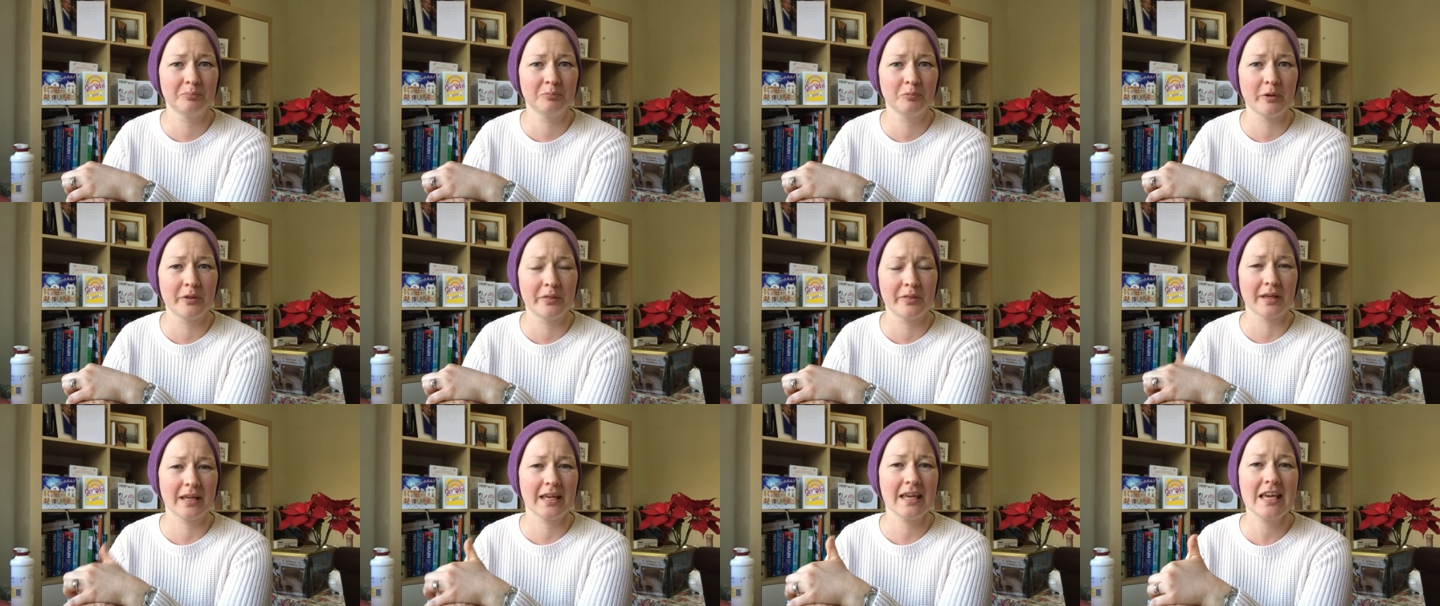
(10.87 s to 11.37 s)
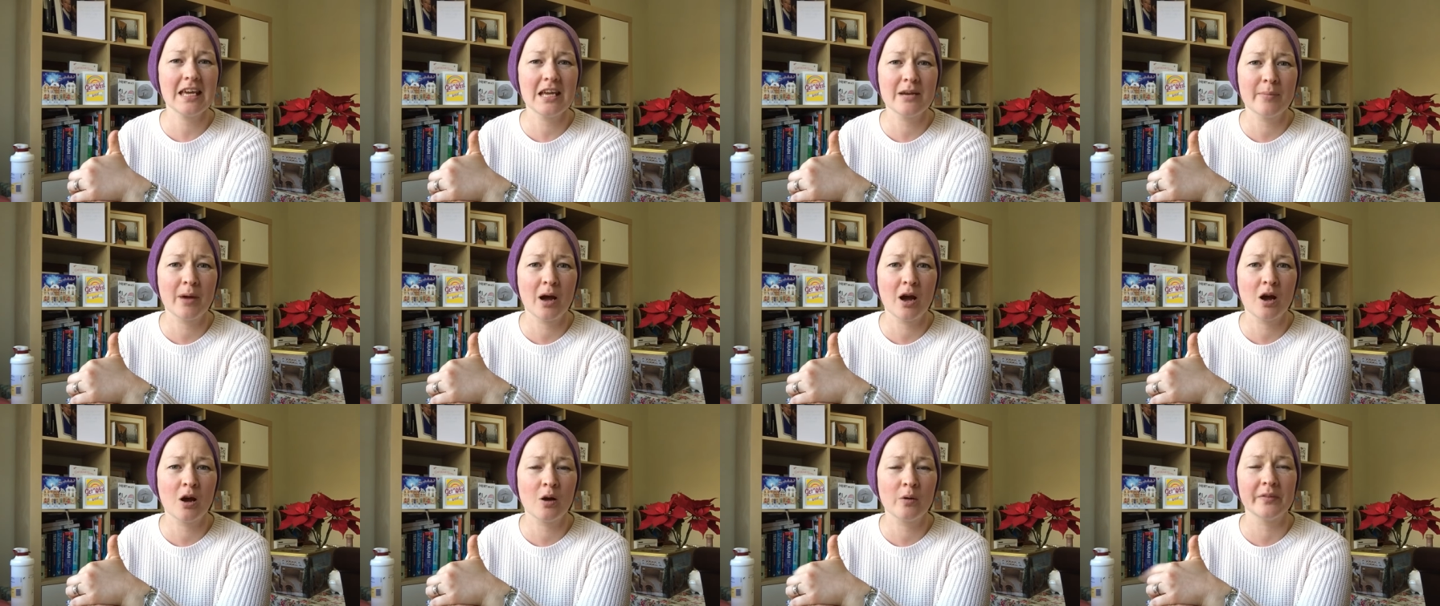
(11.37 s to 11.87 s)
with the
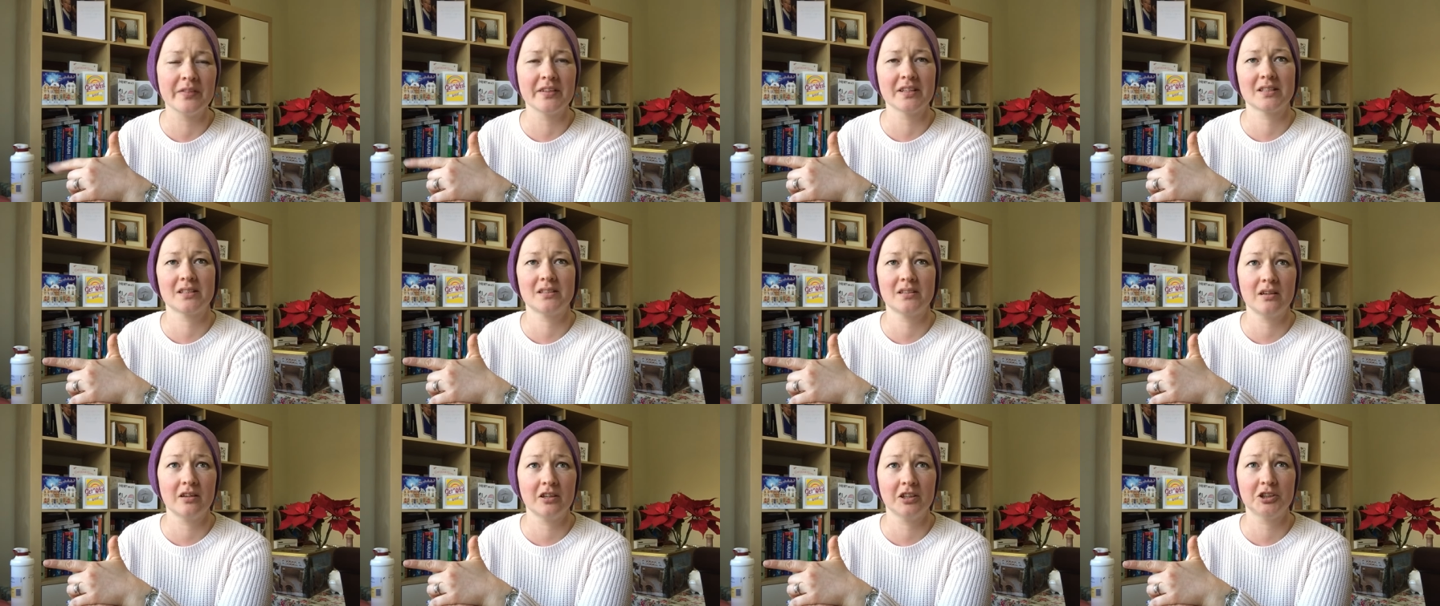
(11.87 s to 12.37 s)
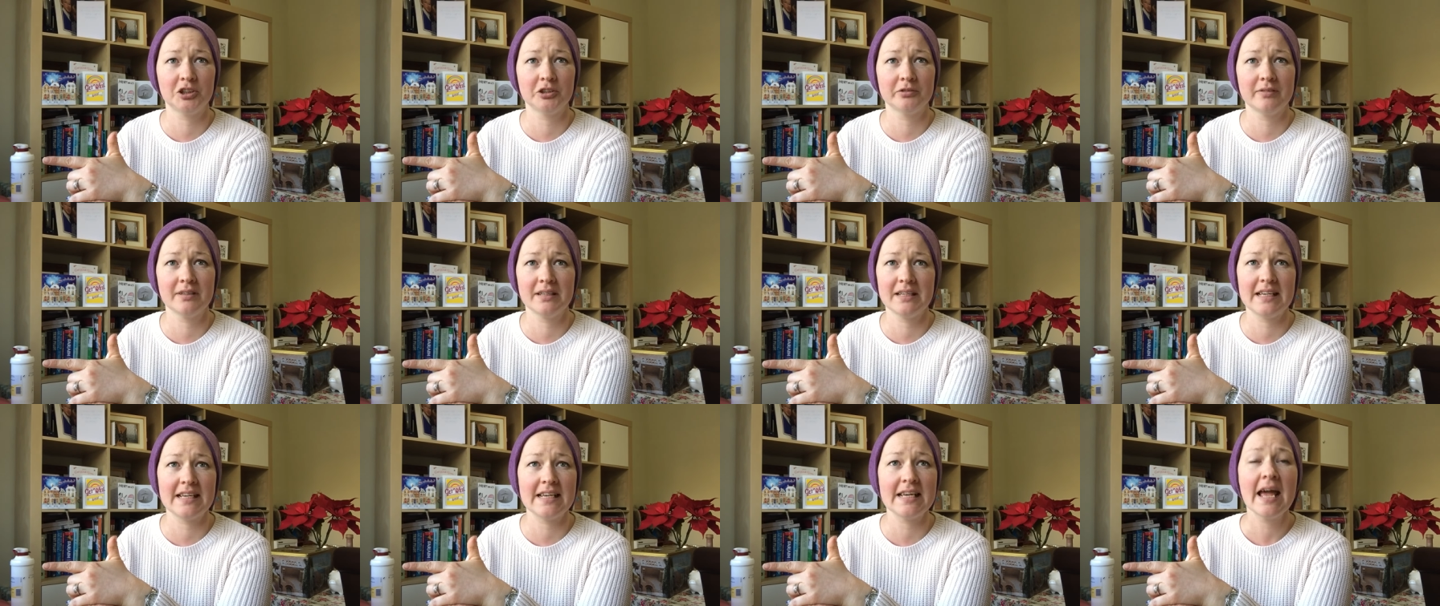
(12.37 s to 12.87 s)
chemo and the
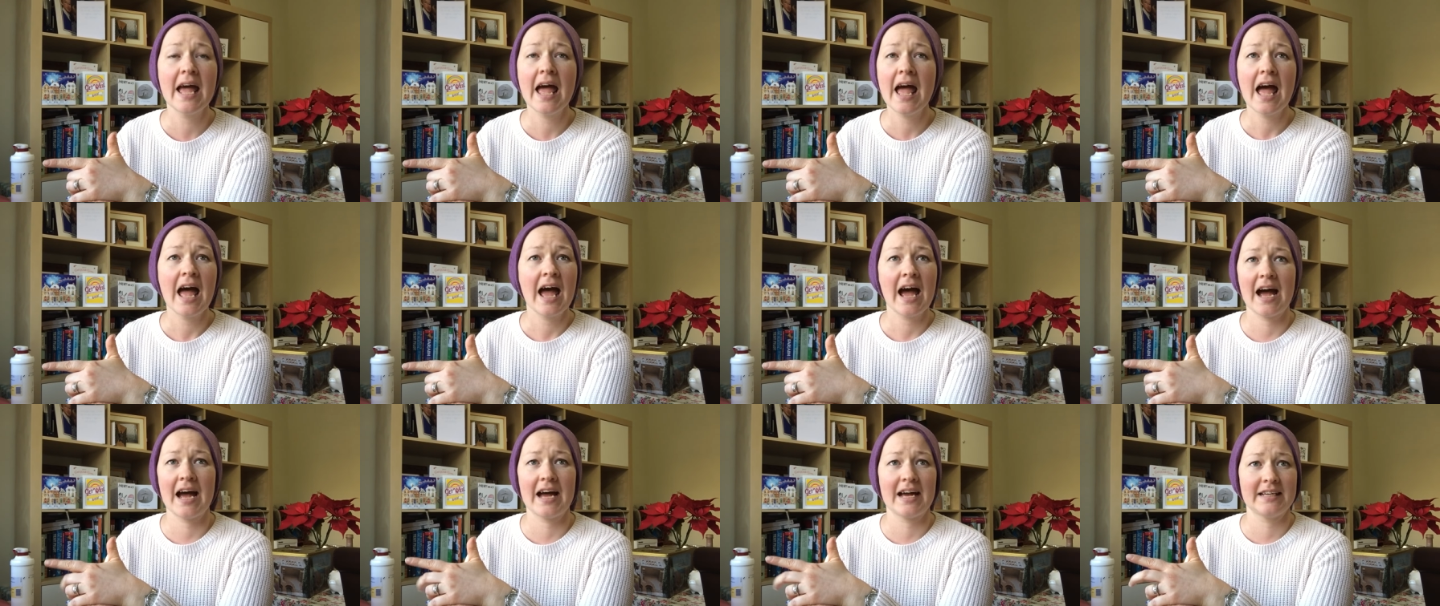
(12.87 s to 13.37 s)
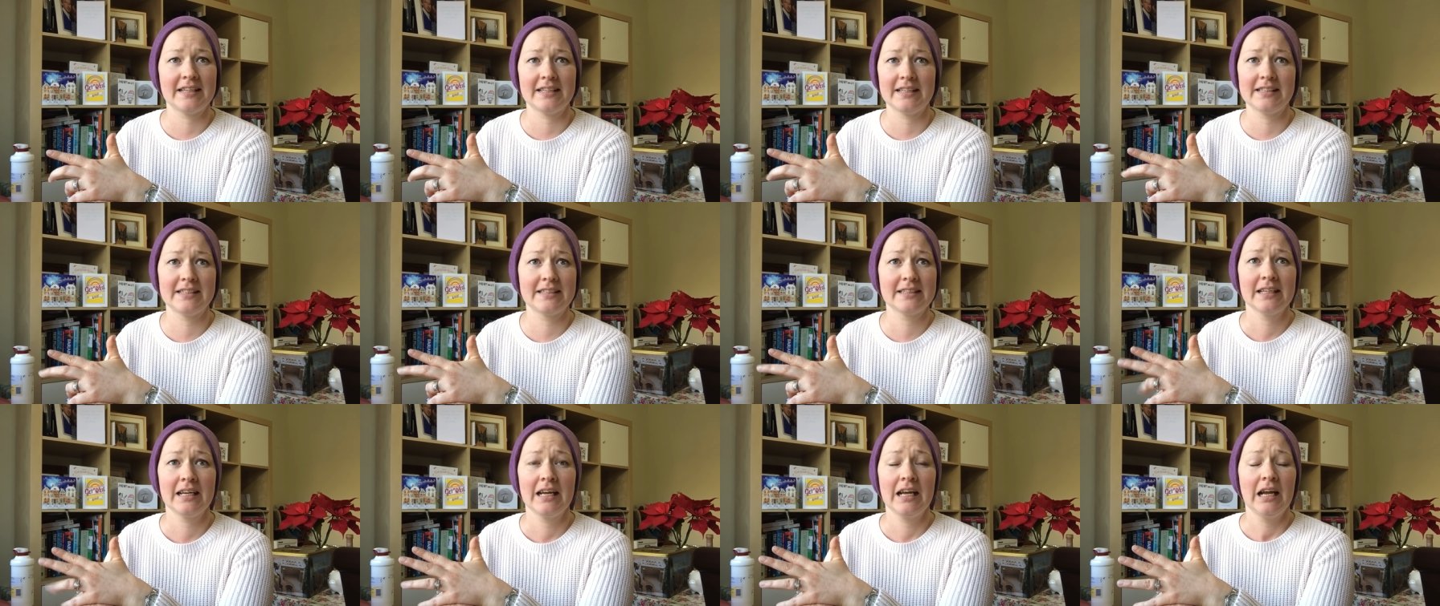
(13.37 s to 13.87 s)
surgery
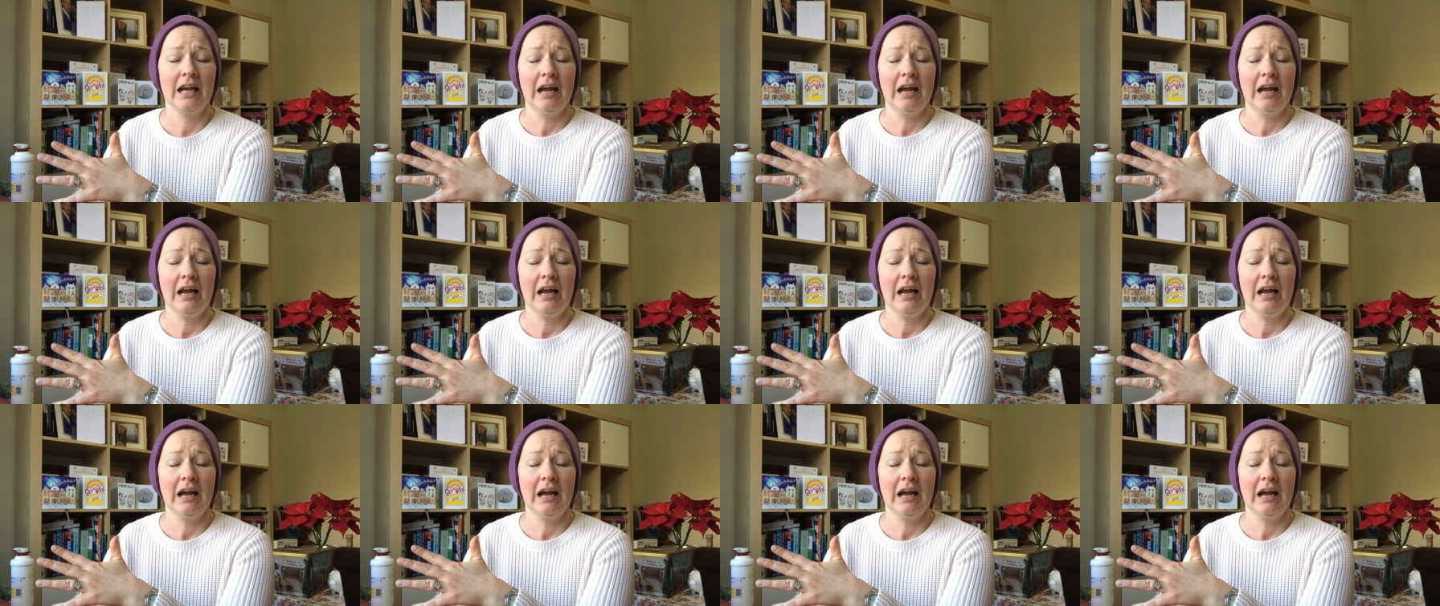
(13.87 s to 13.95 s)
and